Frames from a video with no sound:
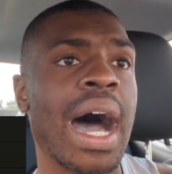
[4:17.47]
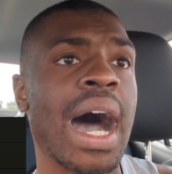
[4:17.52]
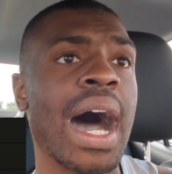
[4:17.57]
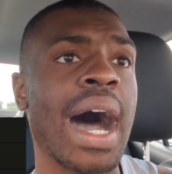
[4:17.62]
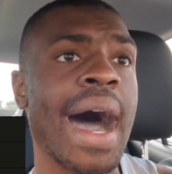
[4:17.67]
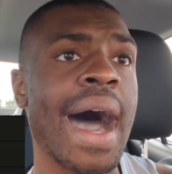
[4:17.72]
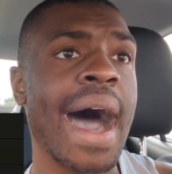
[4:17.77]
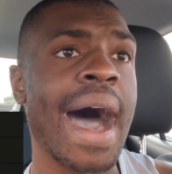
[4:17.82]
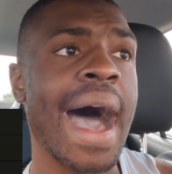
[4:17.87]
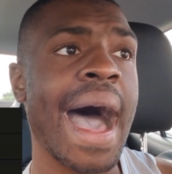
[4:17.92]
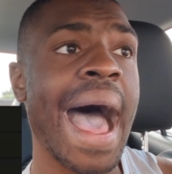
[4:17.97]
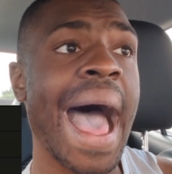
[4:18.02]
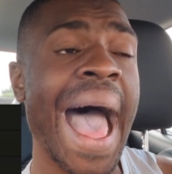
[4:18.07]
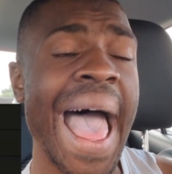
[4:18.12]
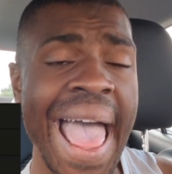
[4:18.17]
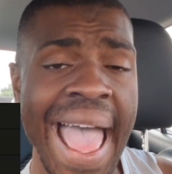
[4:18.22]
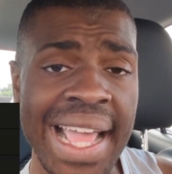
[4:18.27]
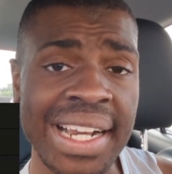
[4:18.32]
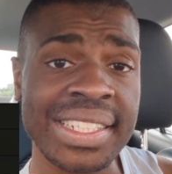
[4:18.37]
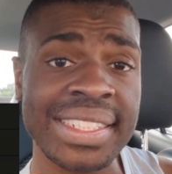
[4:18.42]
I
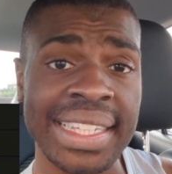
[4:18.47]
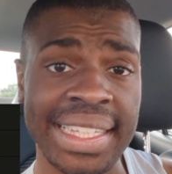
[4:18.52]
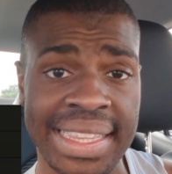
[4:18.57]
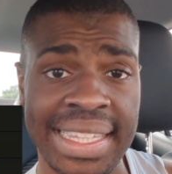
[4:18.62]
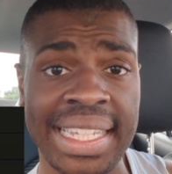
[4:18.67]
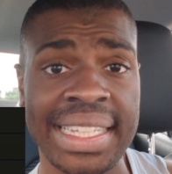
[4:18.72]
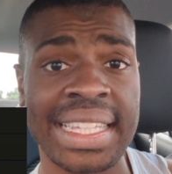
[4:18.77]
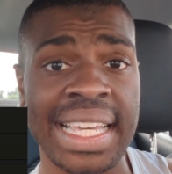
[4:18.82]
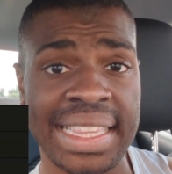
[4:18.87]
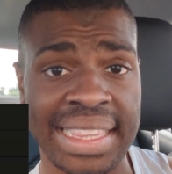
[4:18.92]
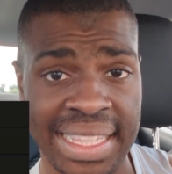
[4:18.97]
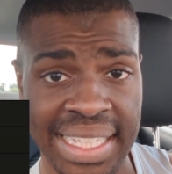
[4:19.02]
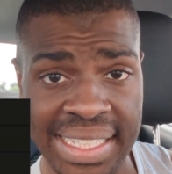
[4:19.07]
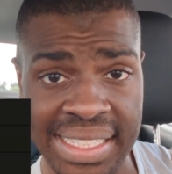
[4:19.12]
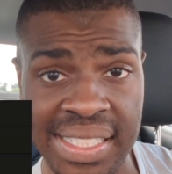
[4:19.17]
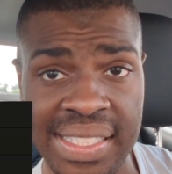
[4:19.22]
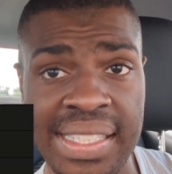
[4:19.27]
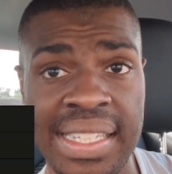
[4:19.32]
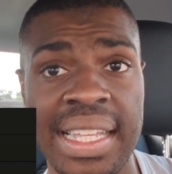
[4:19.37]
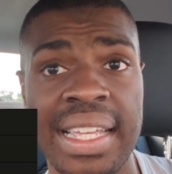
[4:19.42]
actually think that
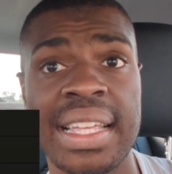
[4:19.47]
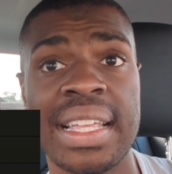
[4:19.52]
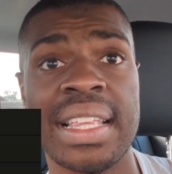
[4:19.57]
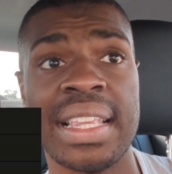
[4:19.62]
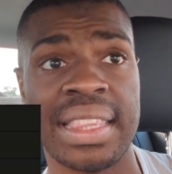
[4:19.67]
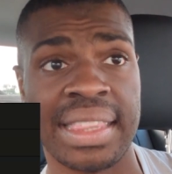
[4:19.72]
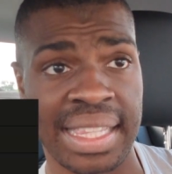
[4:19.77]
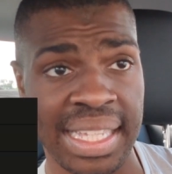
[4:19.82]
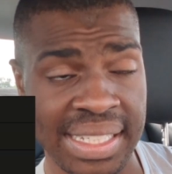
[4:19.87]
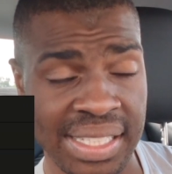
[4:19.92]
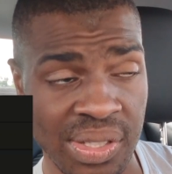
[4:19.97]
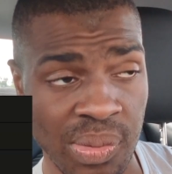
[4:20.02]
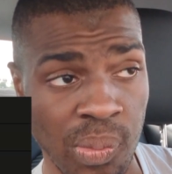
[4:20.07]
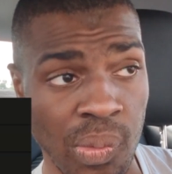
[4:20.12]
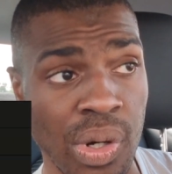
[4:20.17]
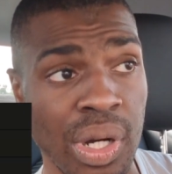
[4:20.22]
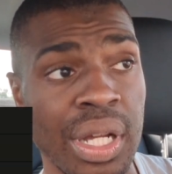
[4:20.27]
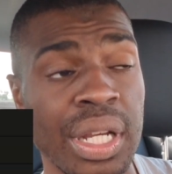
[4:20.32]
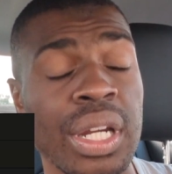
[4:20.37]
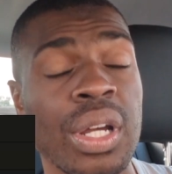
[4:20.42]
this
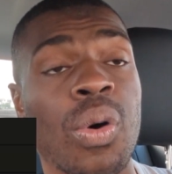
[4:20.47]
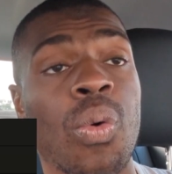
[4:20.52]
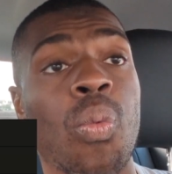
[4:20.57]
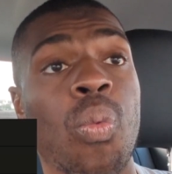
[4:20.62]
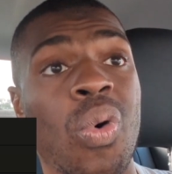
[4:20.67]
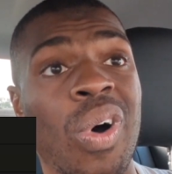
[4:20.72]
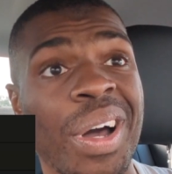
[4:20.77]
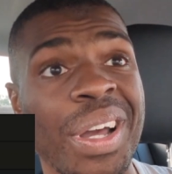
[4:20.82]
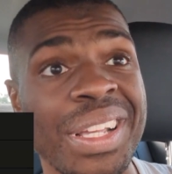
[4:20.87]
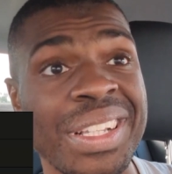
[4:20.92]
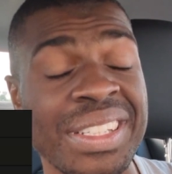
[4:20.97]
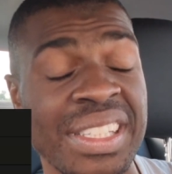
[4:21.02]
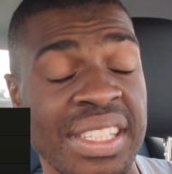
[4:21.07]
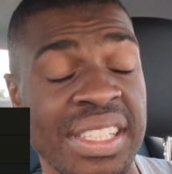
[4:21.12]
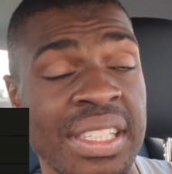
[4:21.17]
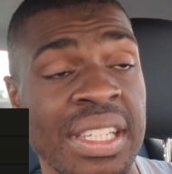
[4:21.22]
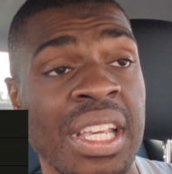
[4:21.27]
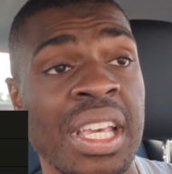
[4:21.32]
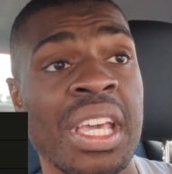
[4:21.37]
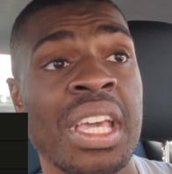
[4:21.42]
one
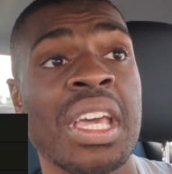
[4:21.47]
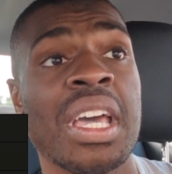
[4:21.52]
was